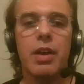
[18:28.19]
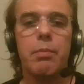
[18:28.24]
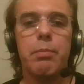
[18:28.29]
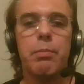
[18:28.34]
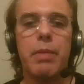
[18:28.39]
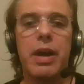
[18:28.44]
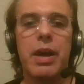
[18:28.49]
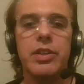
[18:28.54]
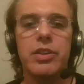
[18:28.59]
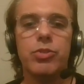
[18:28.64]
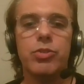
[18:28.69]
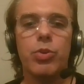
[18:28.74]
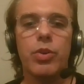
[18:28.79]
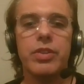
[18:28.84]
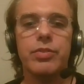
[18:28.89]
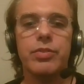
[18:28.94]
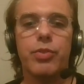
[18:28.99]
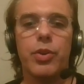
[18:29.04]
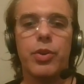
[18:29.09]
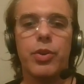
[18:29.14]
money
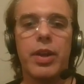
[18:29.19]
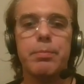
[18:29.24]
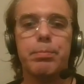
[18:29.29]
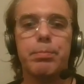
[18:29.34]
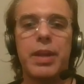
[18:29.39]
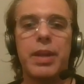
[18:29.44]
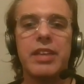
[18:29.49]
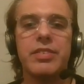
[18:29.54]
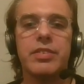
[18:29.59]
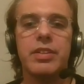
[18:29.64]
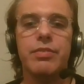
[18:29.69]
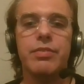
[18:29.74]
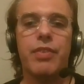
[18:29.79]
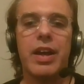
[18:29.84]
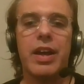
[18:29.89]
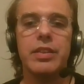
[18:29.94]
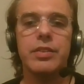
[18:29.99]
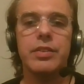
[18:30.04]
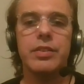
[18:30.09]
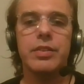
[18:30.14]
issuance for
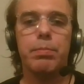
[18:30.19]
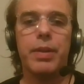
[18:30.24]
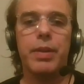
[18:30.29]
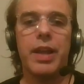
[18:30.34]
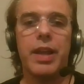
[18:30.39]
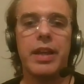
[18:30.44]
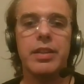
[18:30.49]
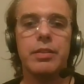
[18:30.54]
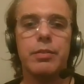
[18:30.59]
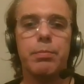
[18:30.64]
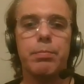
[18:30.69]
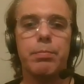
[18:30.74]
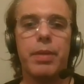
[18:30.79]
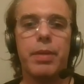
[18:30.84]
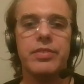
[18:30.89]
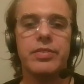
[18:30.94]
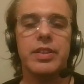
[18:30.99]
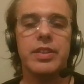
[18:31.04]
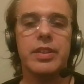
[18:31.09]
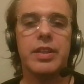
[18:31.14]
unplastifying the planet,
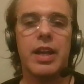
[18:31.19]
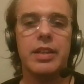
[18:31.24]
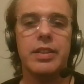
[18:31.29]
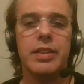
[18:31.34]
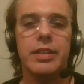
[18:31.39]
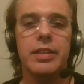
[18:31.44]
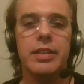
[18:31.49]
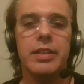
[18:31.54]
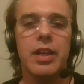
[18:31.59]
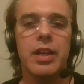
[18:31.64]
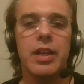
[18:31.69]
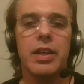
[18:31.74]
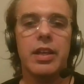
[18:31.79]
basically